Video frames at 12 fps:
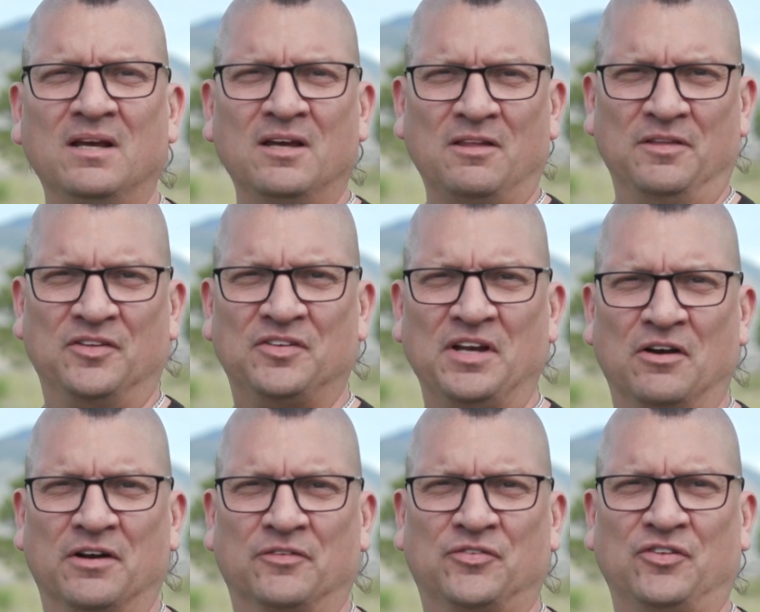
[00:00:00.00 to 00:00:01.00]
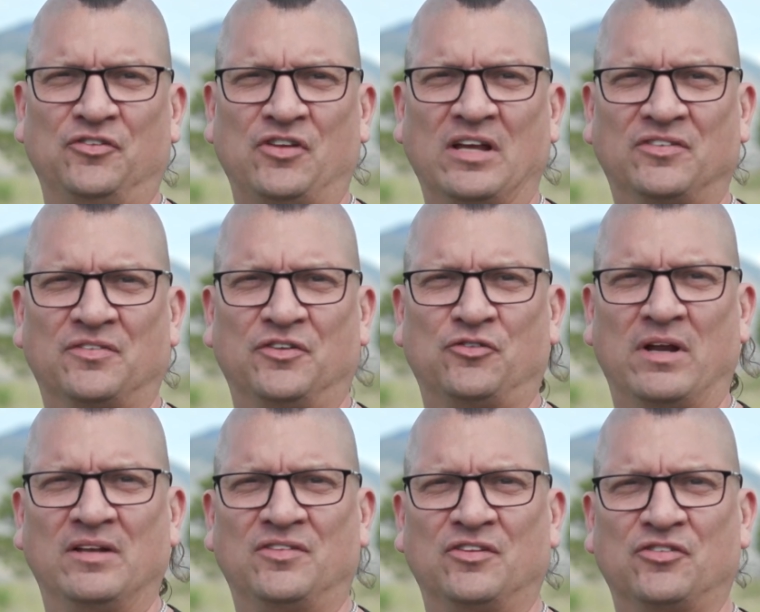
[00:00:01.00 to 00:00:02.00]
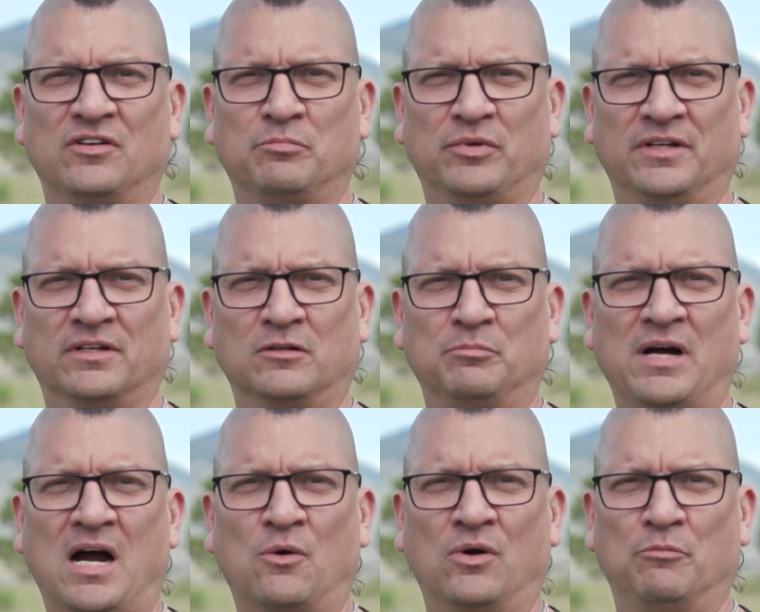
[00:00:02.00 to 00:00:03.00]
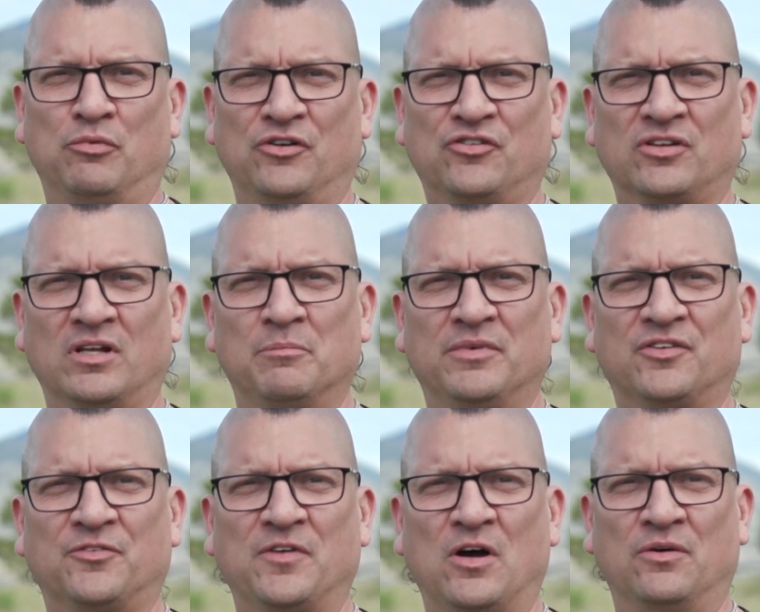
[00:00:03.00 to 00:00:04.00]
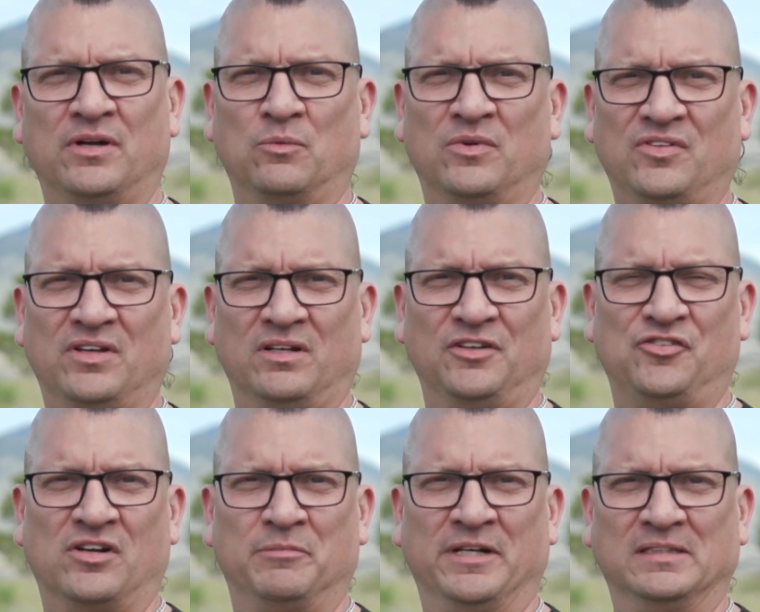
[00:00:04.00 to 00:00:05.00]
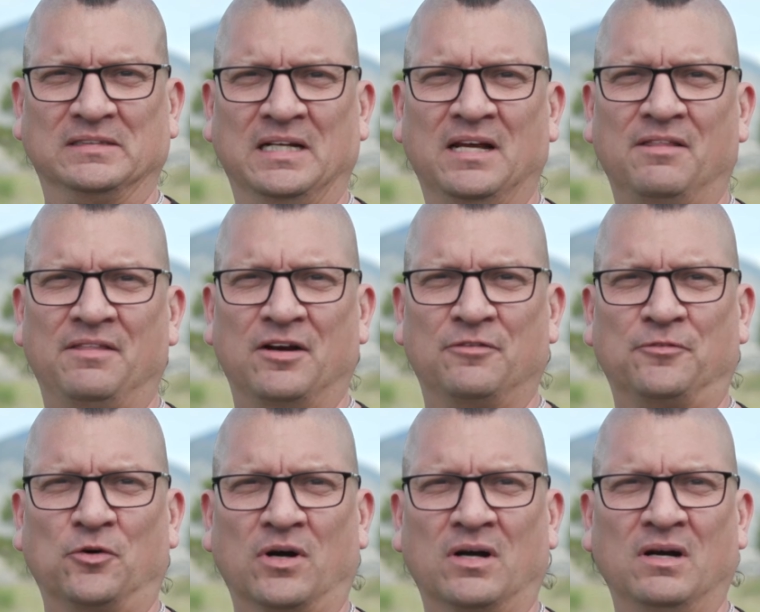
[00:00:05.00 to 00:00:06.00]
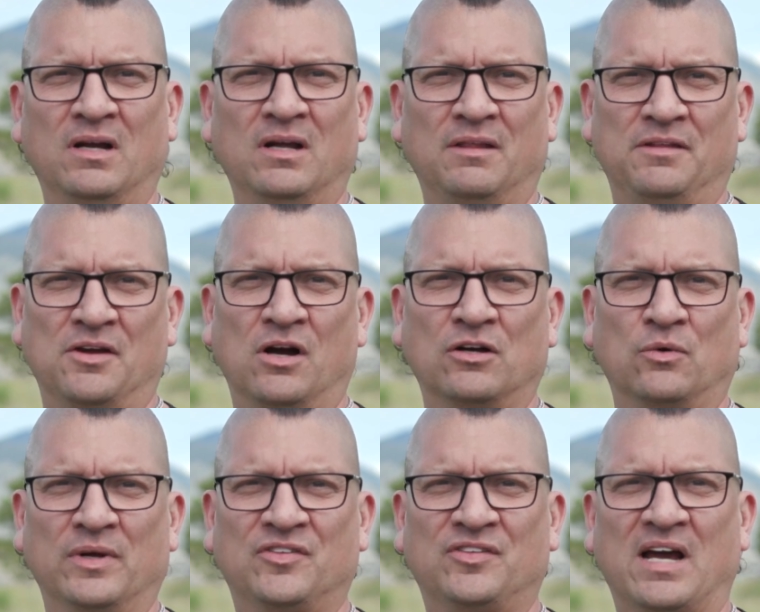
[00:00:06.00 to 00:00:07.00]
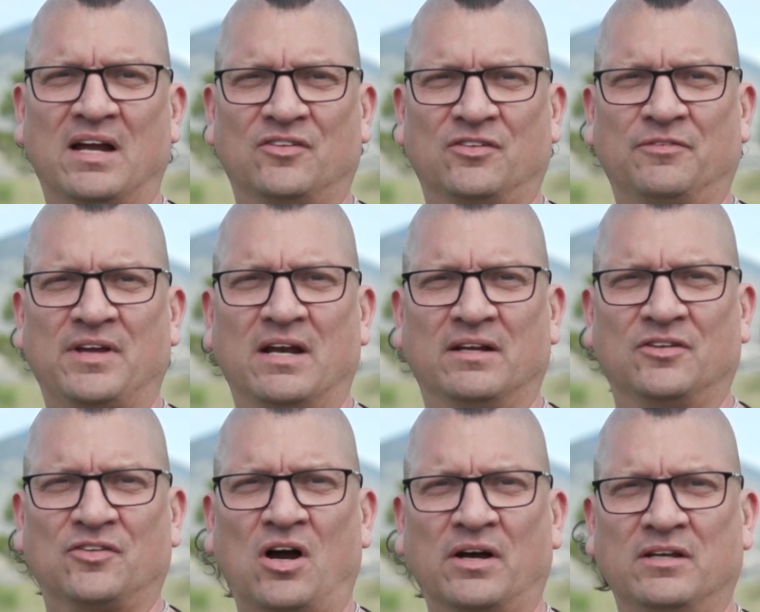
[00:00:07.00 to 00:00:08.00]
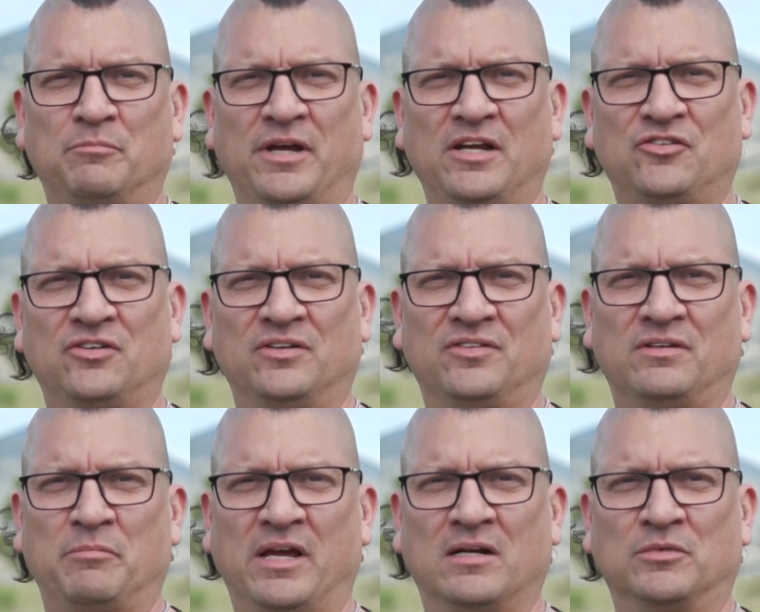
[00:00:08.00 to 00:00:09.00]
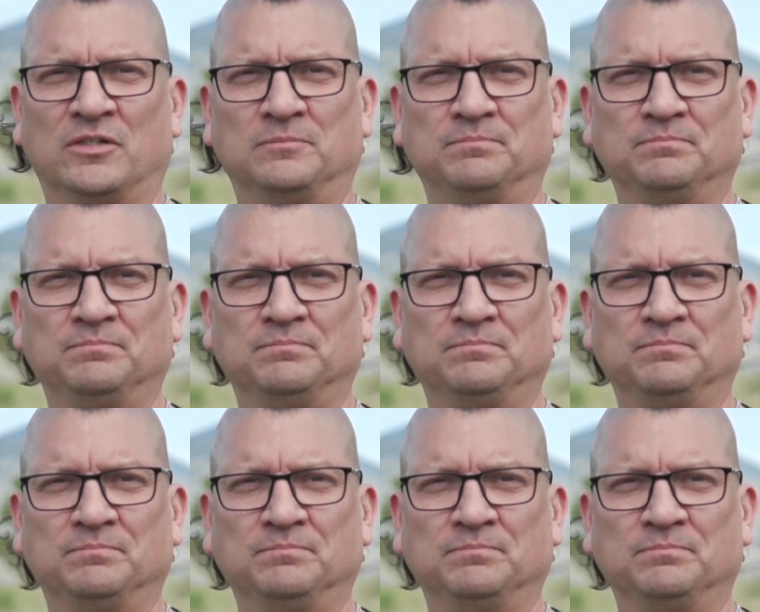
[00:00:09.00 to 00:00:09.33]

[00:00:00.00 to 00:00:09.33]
This narrative suggests the transition of political power at British Columbia's founding was illegitimate. Therefore, the ongoing status of Canada's occupation is debatable.